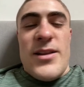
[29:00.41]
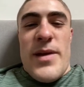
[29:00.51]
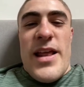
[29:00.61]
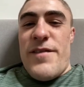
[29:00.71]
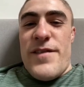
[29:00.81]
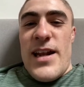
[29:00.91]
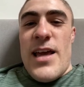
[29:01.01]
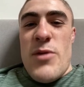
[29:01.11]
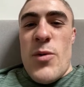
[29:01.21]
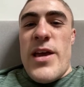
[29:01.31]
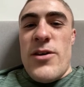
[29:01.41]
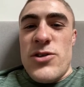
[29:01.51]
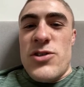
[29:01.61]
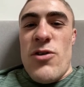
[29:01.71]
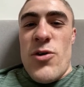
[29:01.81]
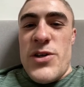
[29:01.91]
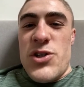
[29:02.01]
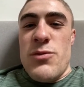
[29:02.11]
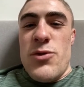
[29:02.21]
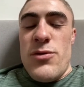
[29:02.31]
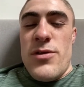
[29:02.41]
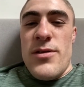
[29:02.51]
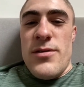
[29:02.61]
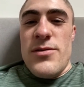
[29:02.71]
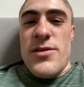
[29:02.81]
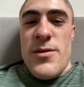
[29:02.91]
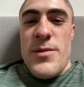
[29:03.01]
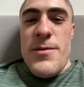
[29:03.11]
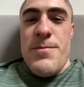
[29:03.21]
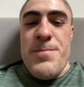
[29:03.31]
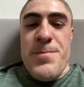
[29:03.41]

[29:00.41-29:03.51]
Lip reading: the minute, I feel like my weight cuts are always smooth. Do you know what I mean?